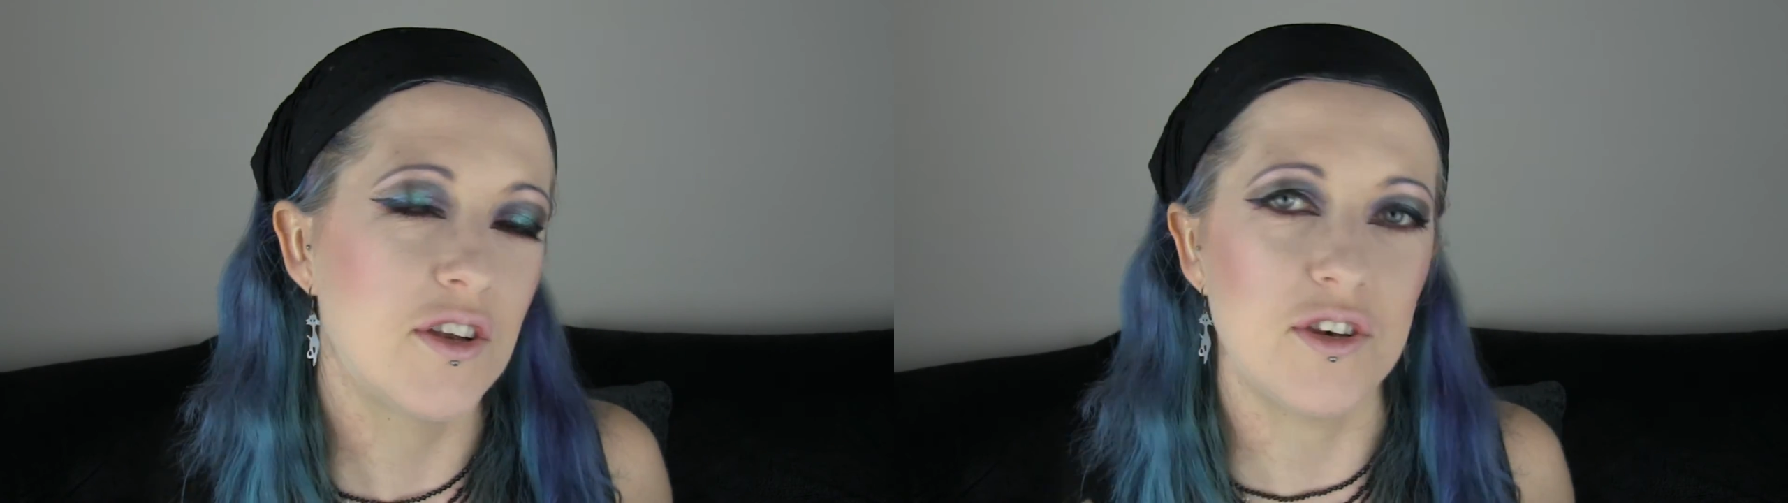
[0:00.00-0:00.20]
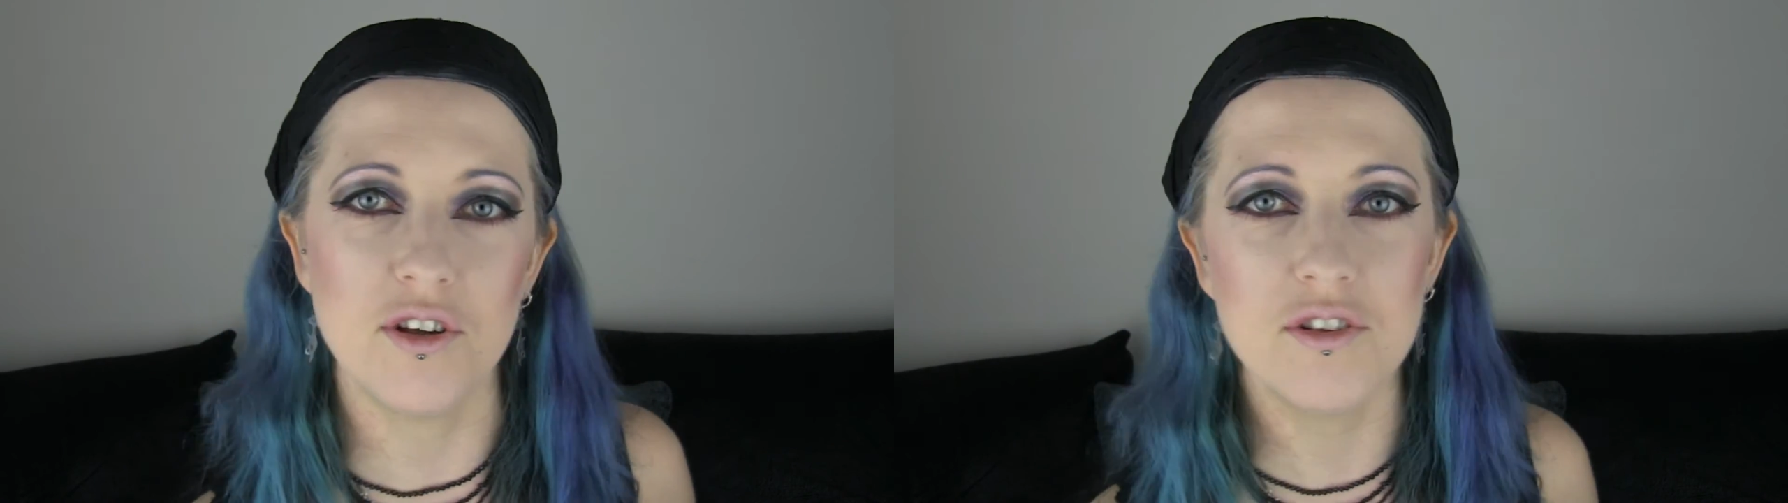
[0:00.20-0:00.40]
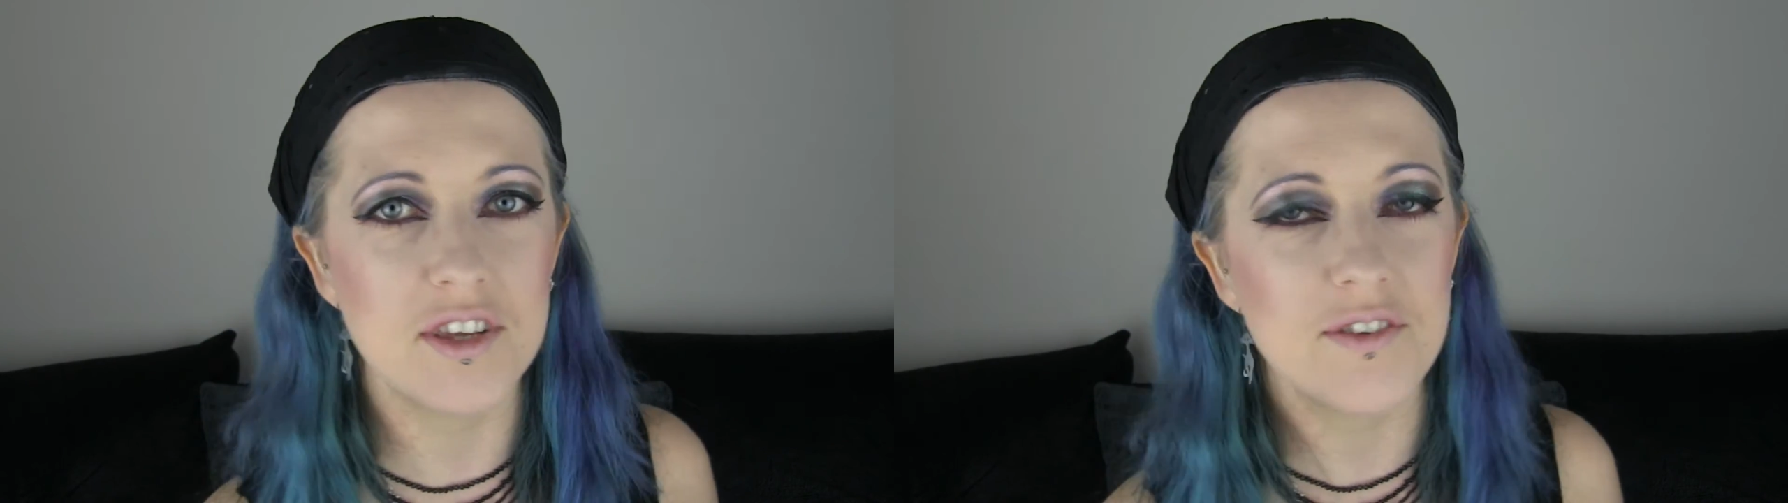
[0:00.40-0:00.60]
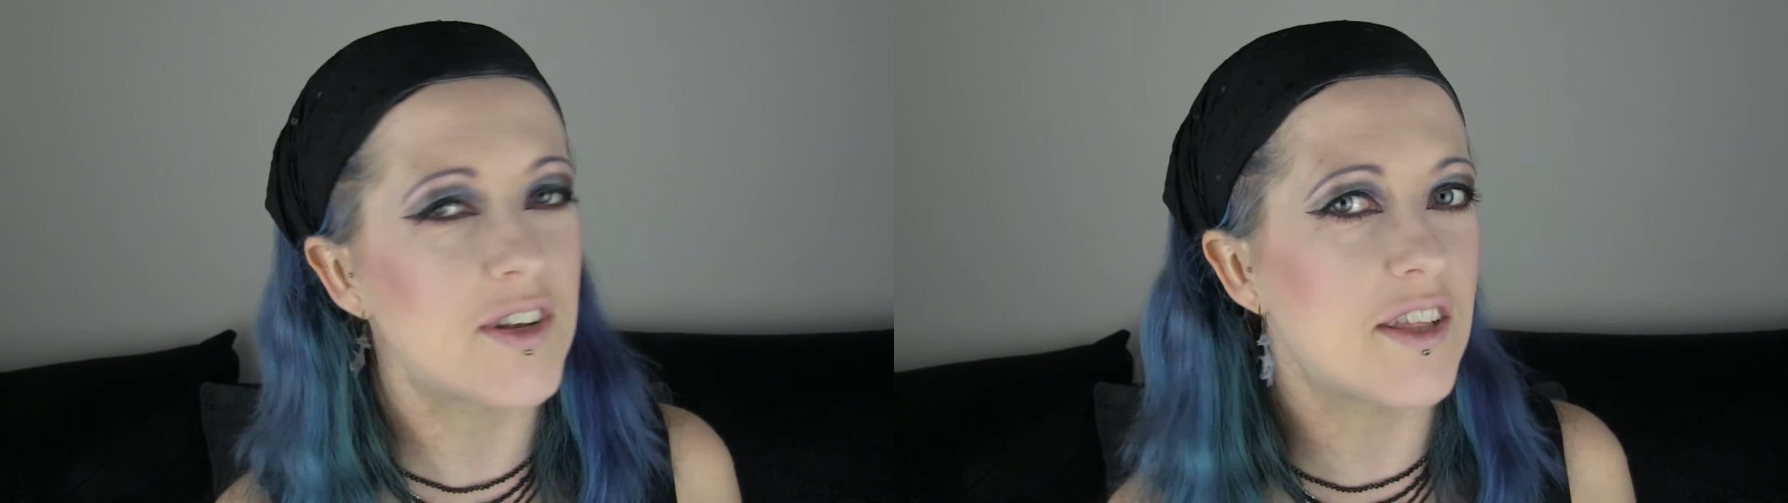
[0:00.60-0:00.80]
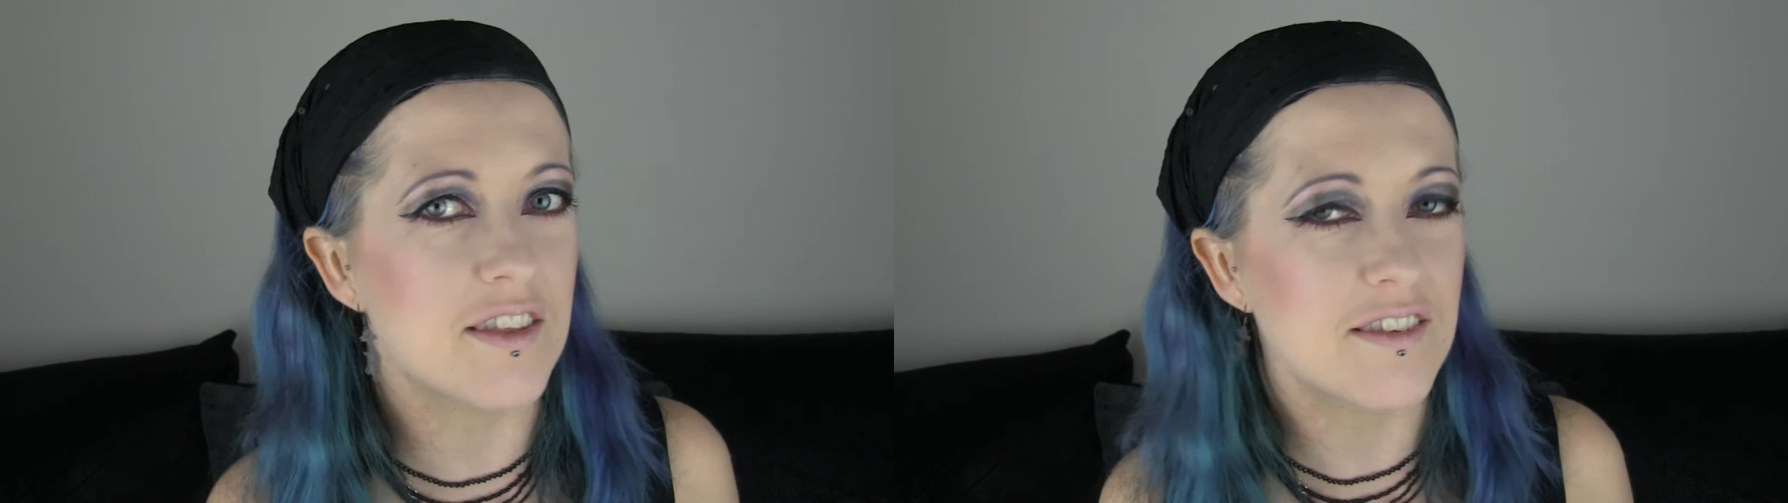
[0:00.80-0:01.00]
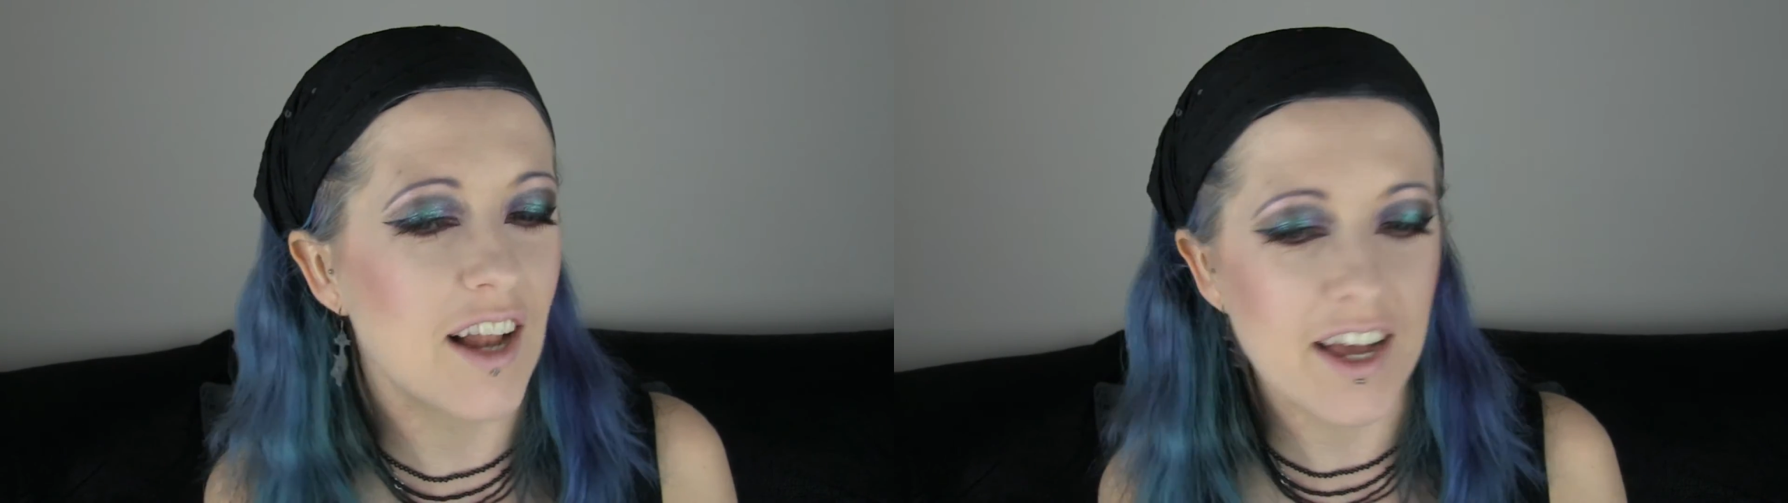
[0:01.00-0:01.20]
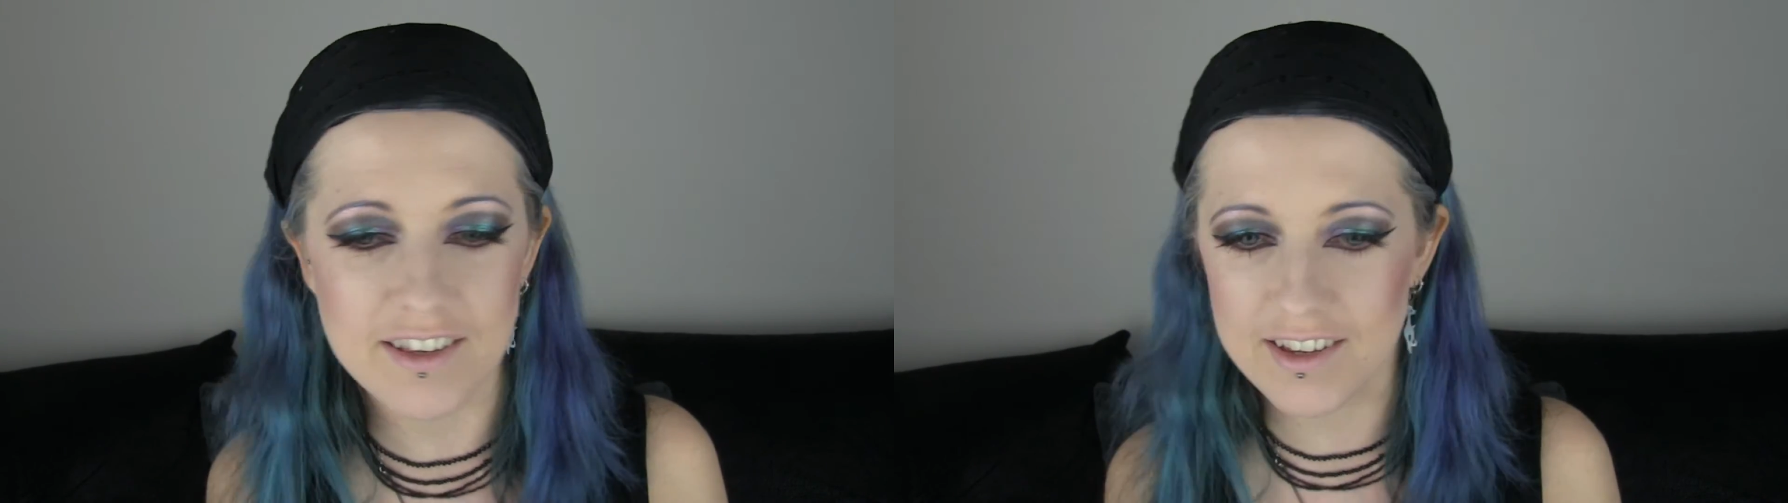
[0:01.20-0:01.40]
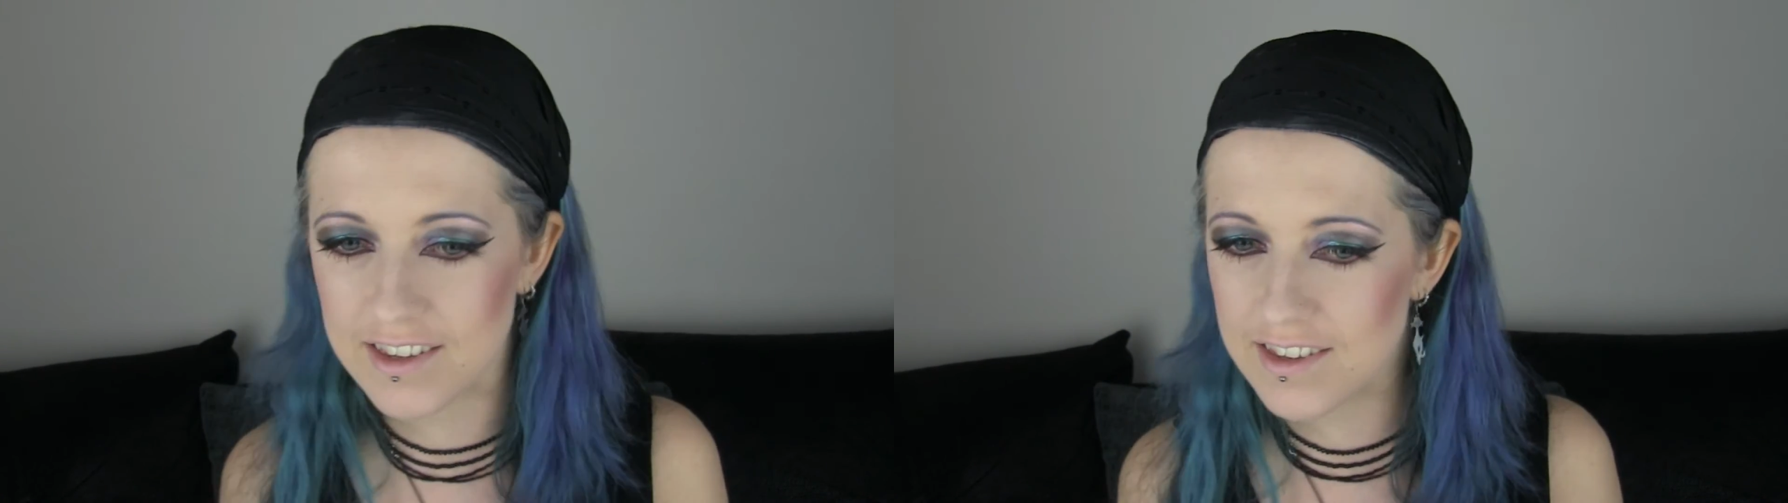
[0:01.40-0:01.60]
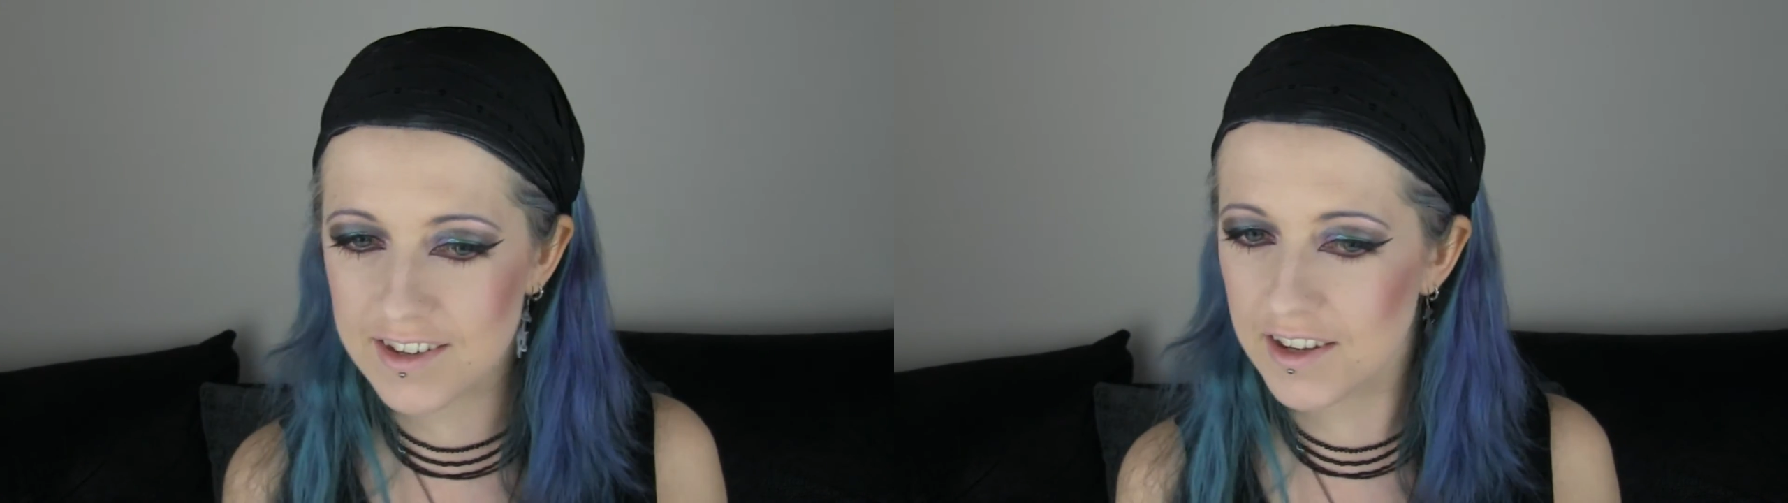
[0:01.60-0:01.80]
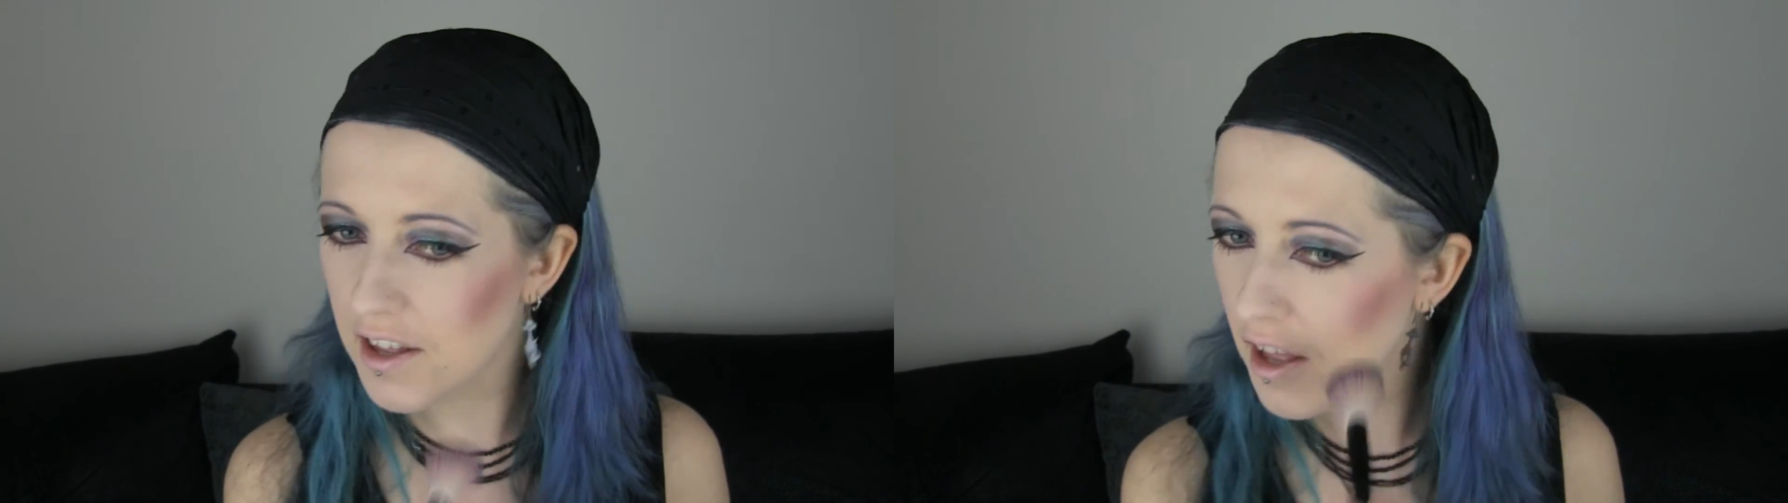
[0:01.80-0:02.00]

Not even in the slightest.